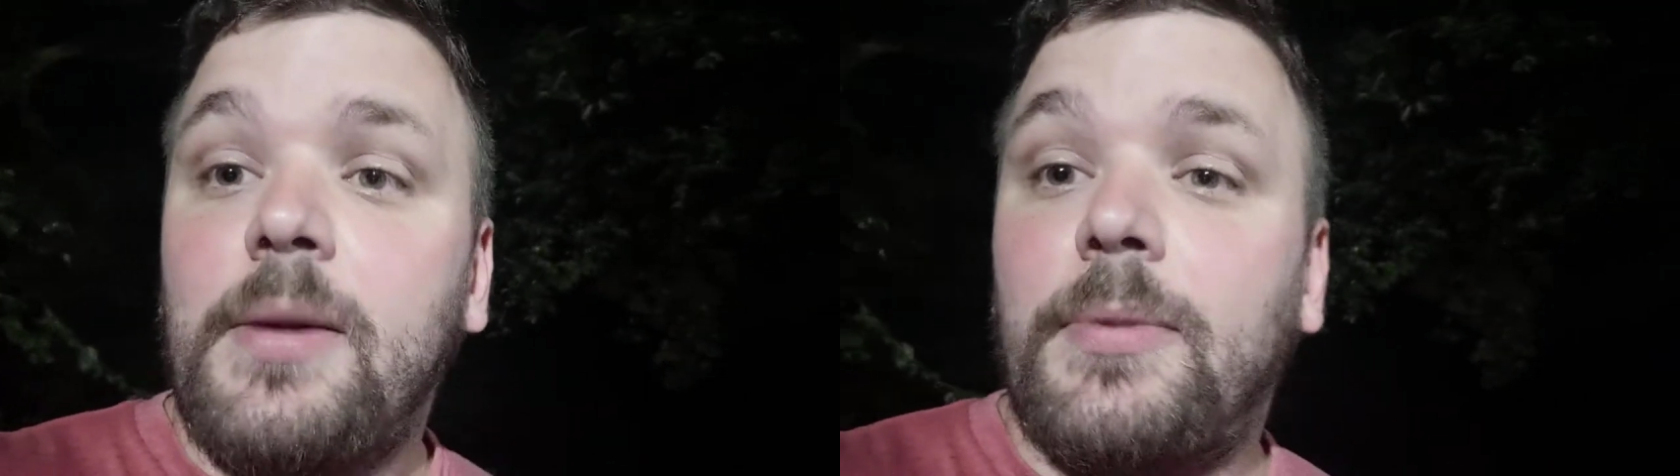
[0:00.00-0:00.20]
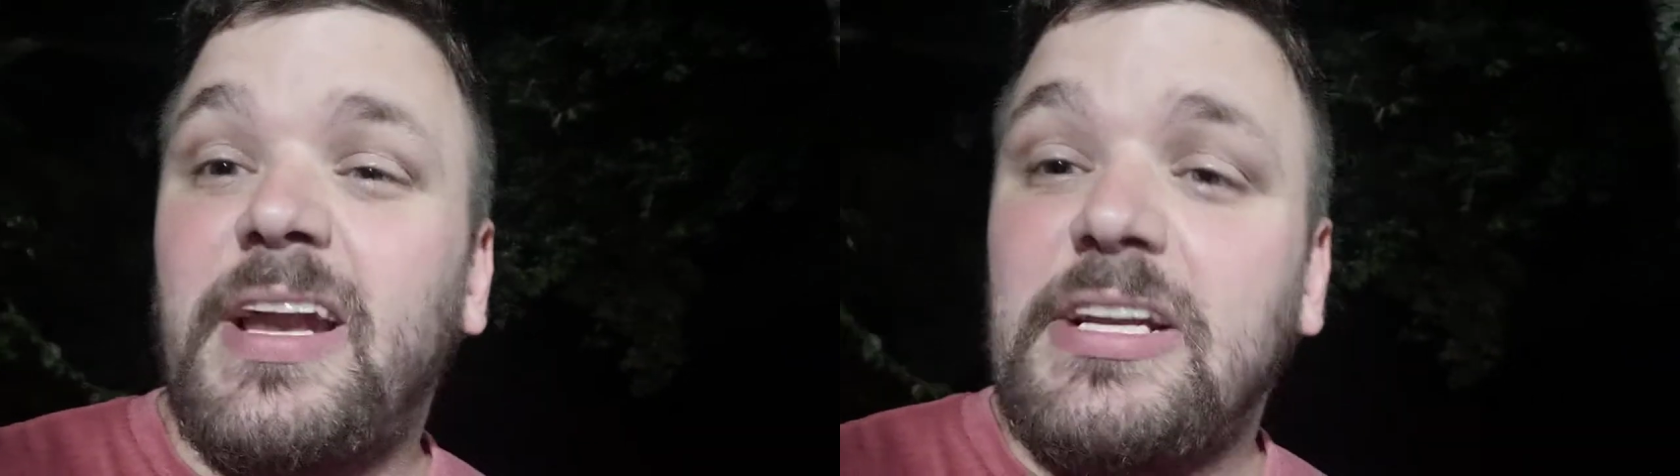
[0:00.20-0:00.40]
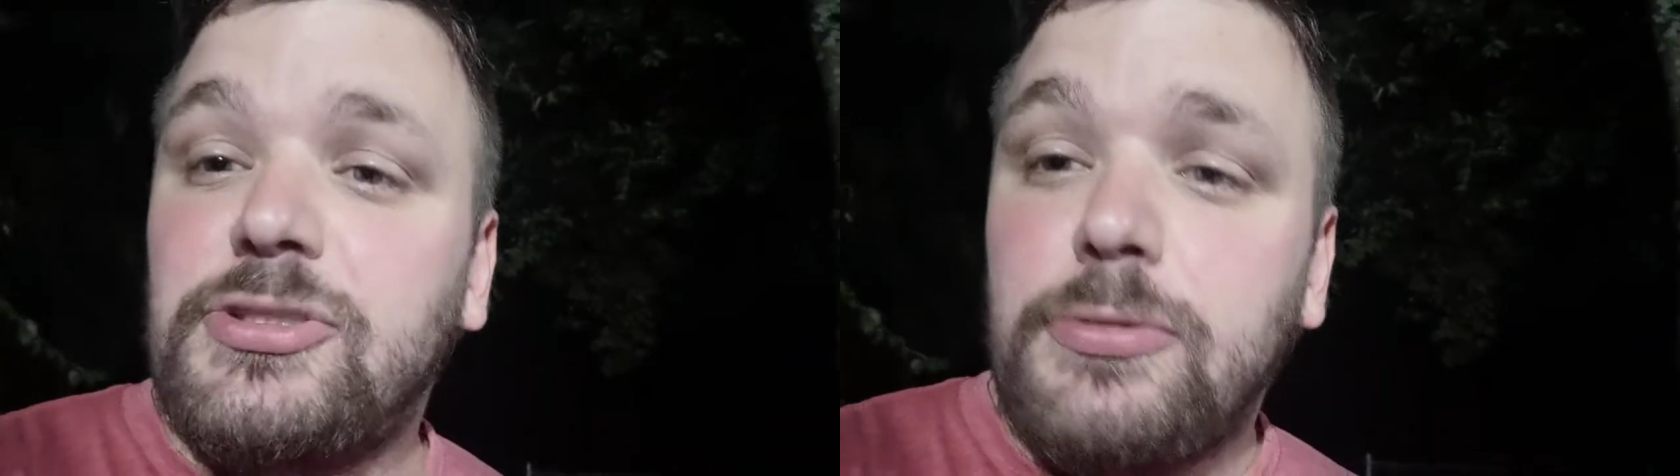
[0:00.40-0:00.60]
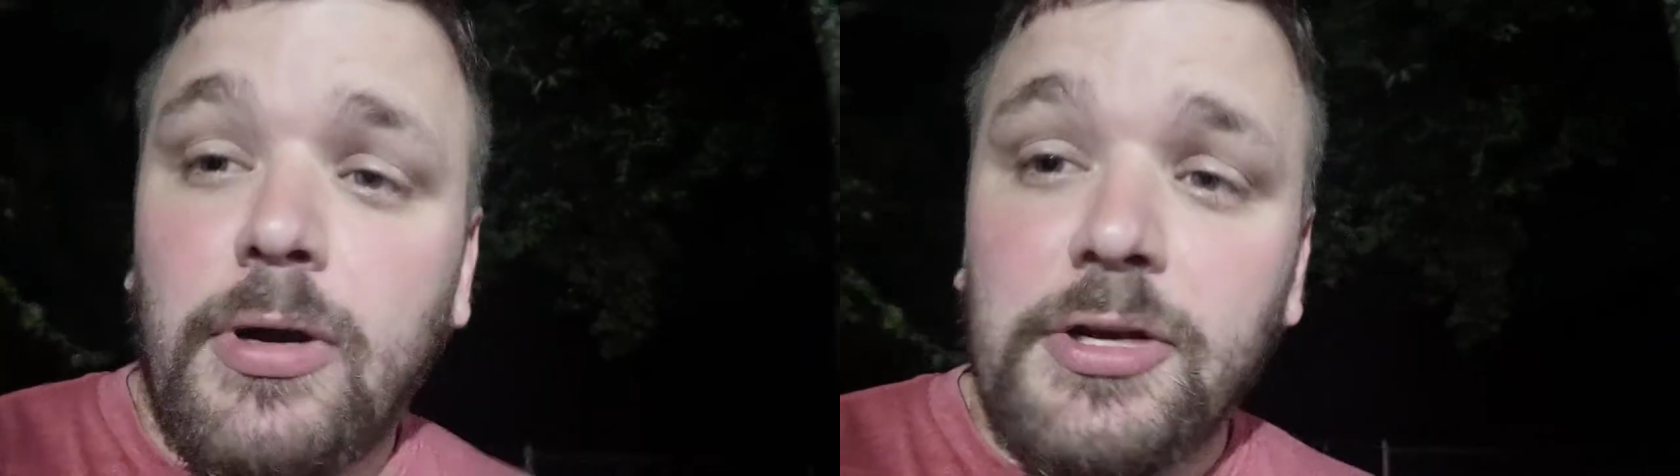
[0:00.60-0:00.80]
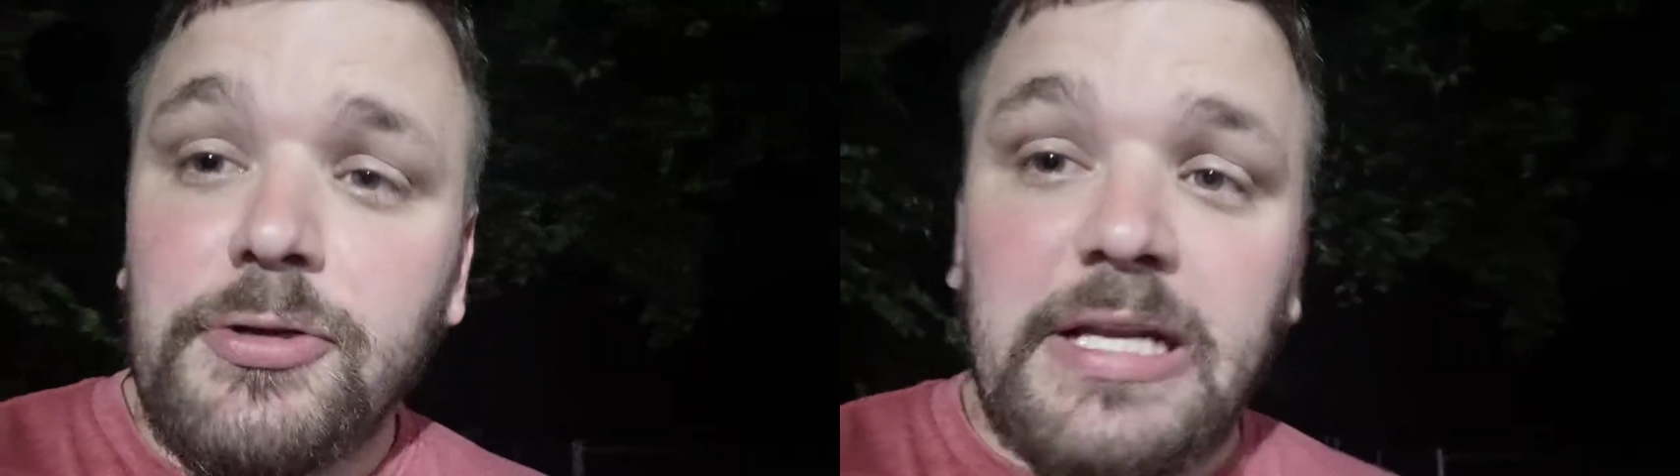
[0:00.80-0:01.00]
But at
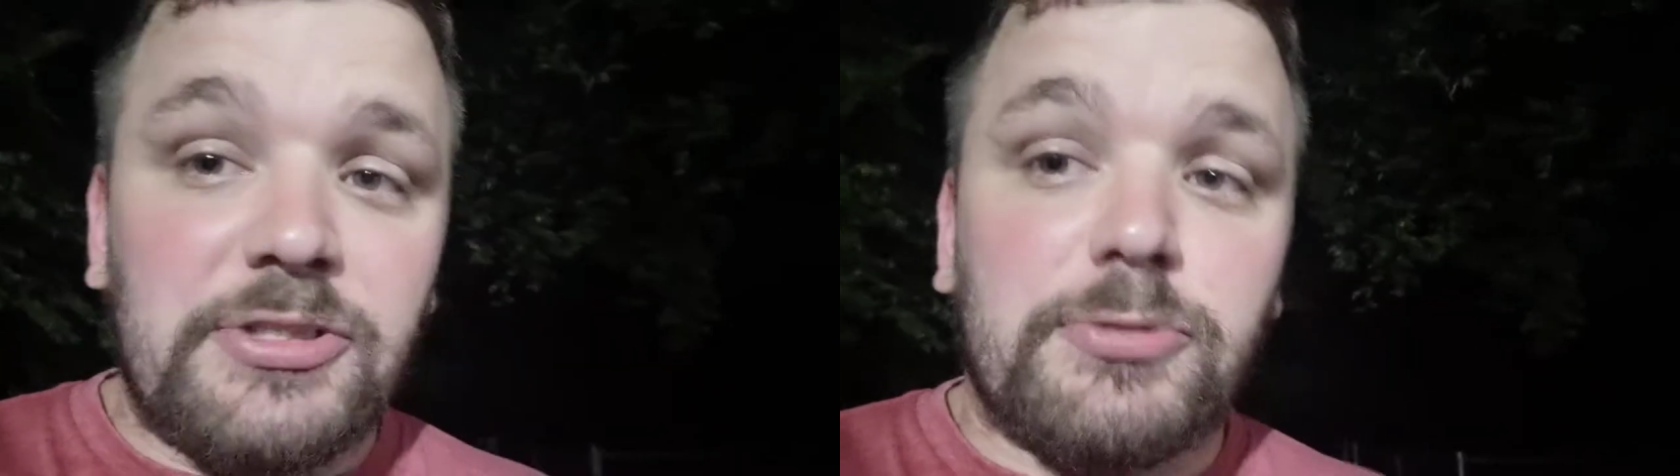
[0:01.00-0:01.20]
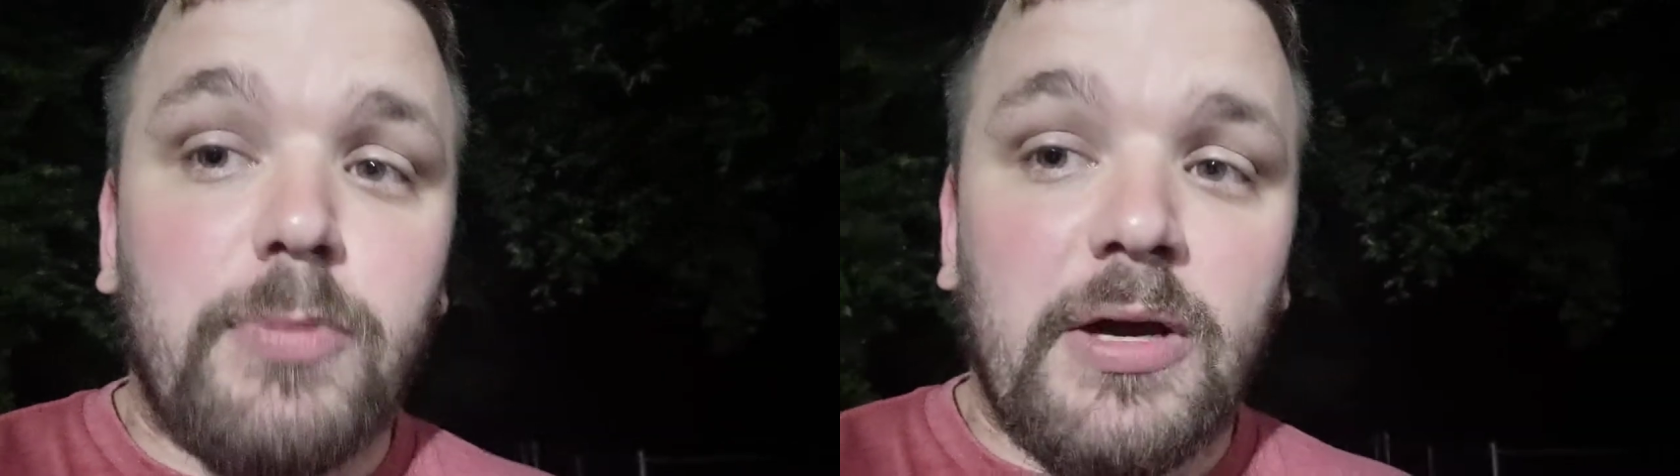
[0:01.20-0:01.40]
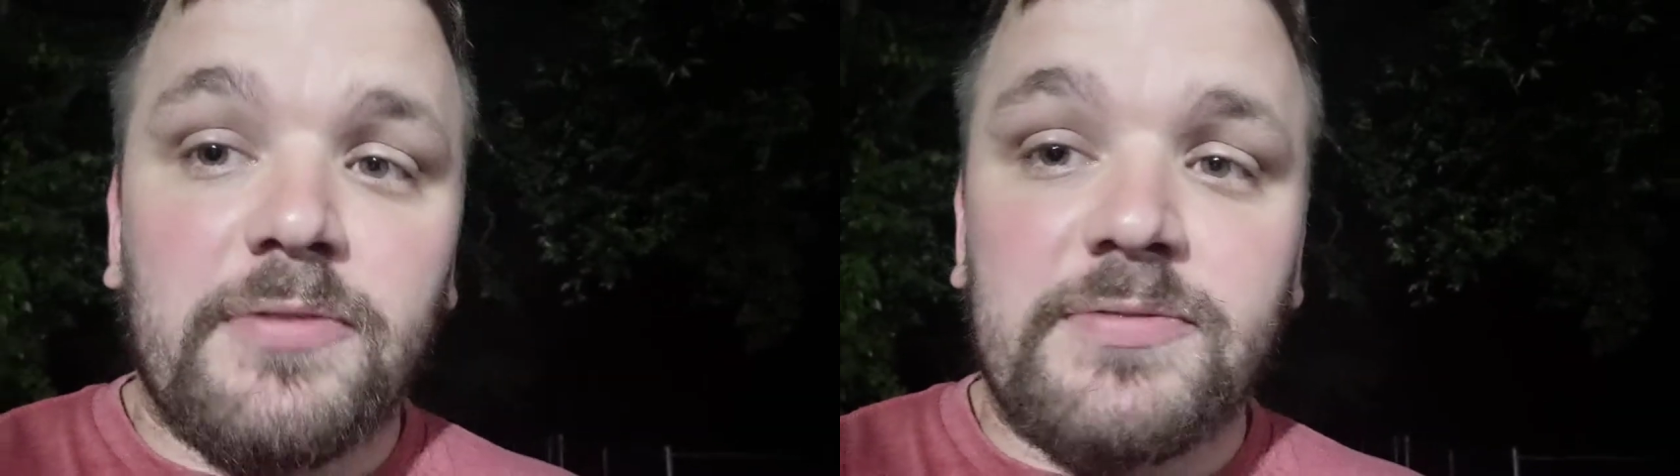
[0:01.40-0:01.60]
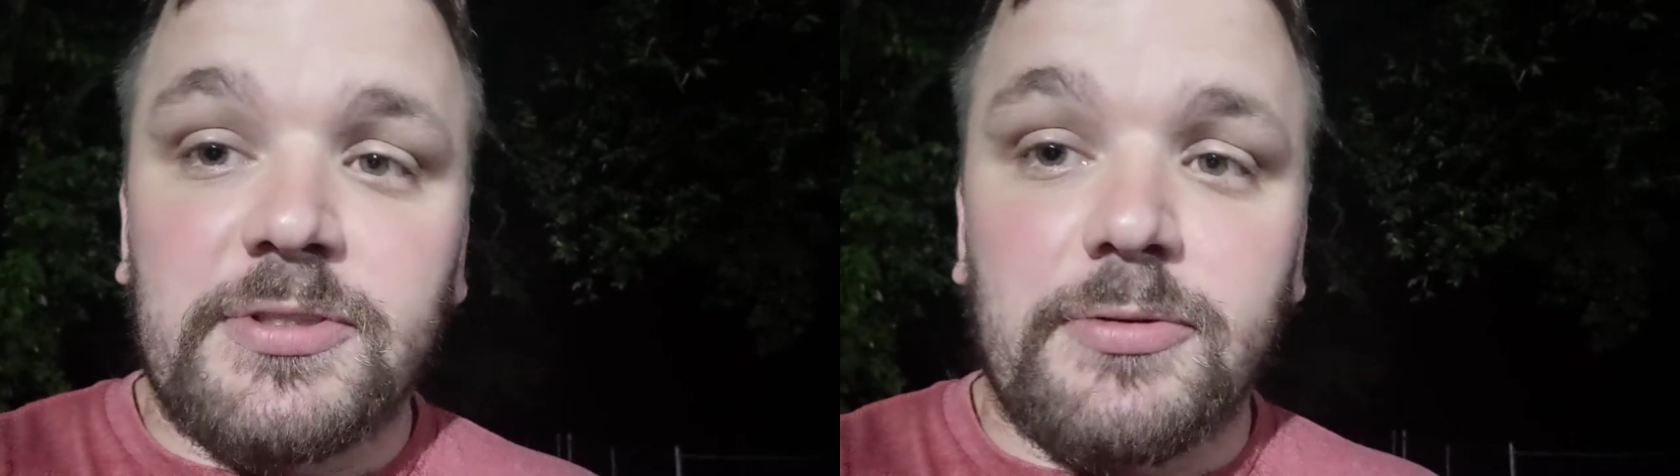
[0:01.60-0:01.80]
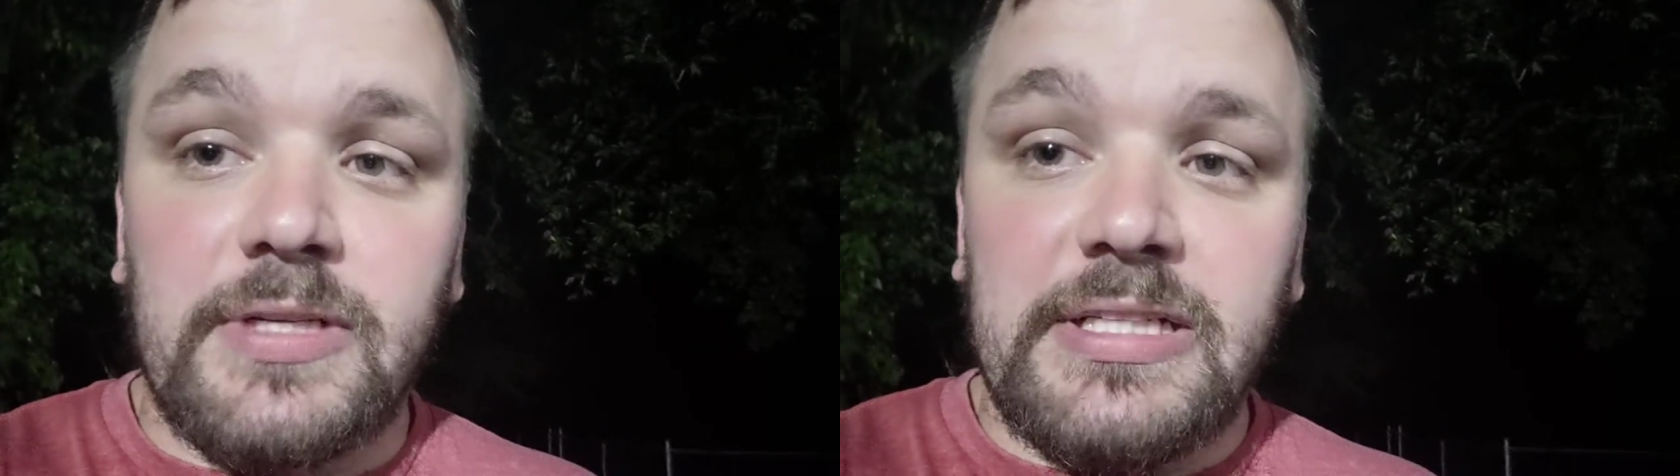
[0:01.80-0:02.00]
212
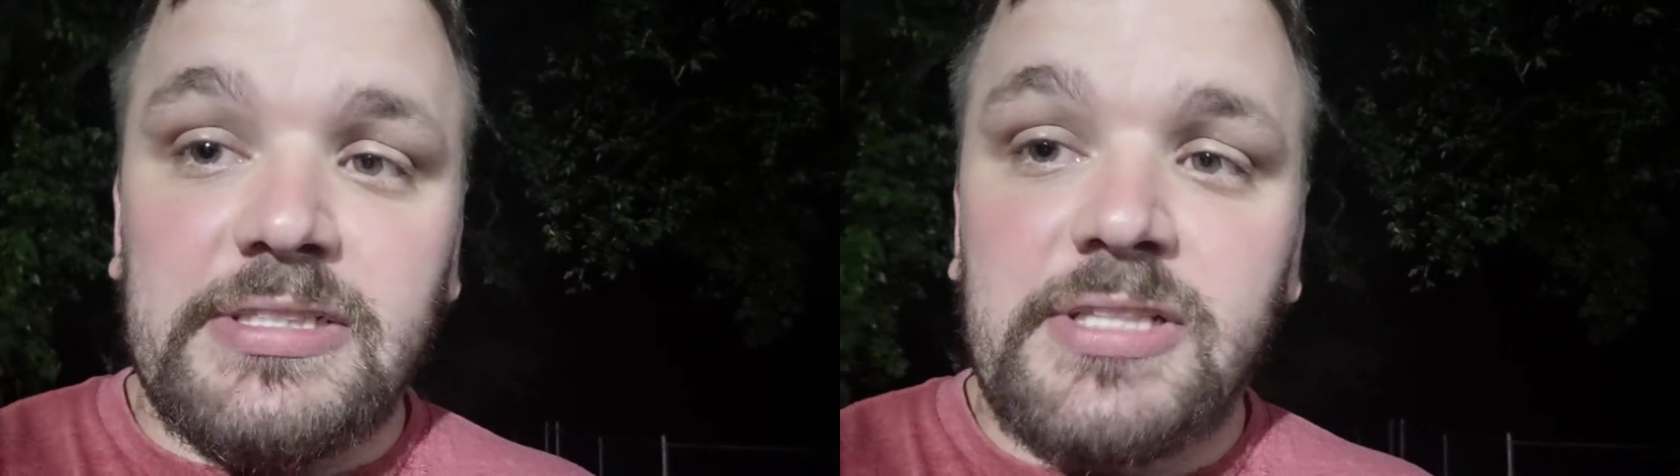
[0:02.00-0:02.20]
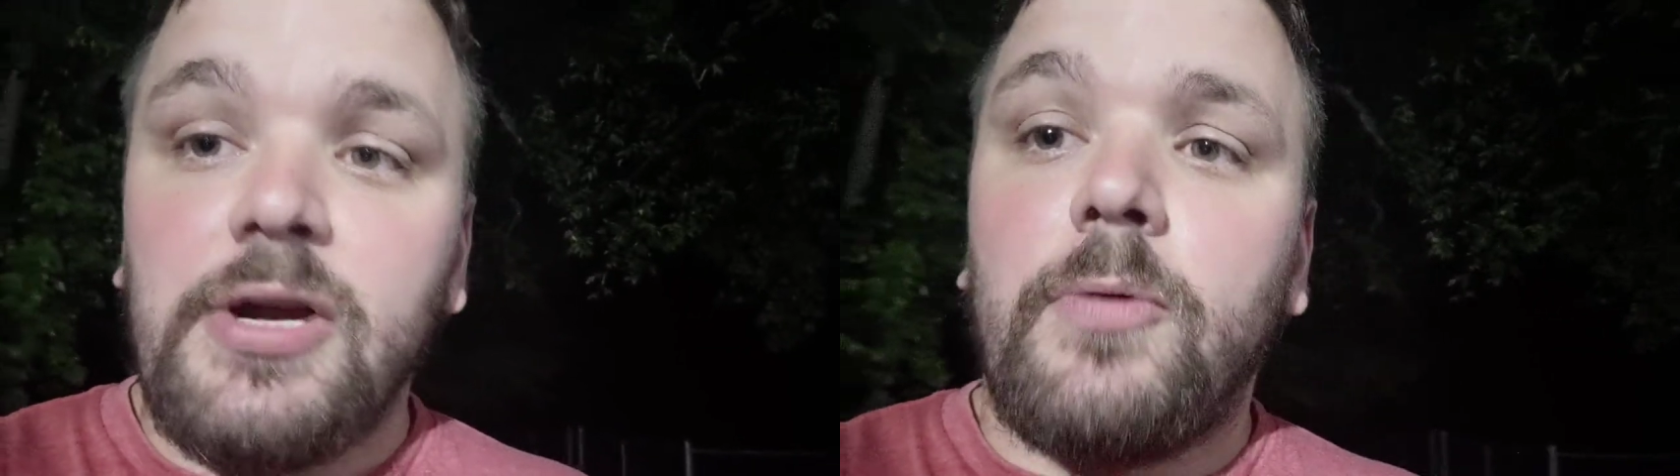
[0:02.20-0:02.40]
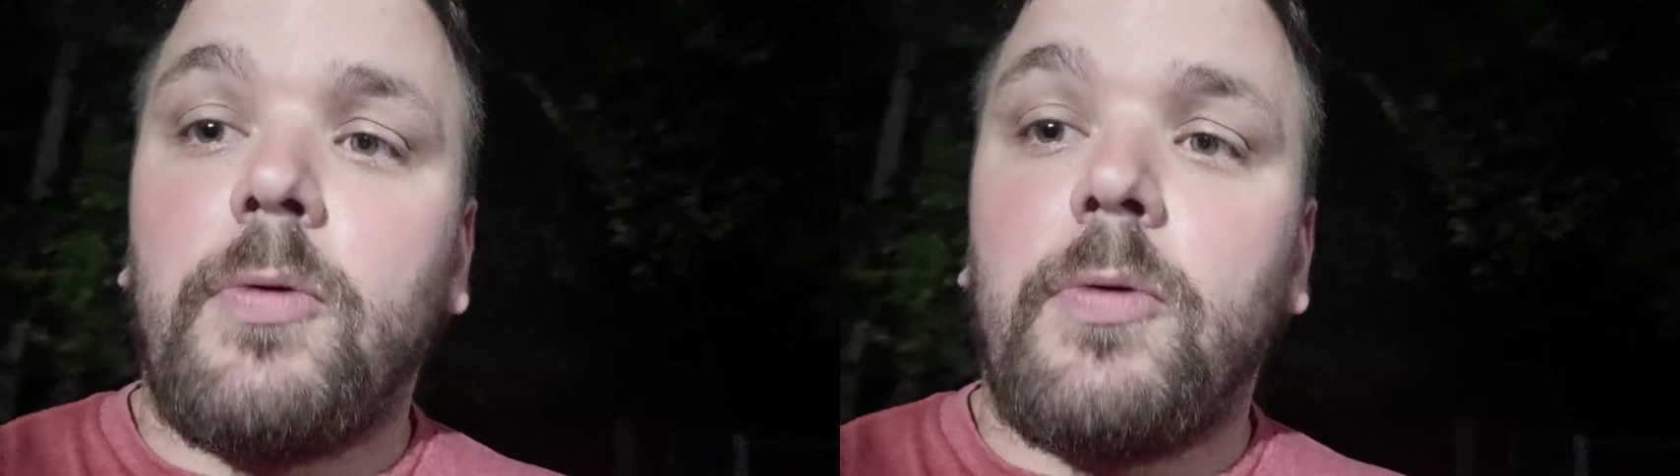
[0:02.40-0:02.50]
degrees,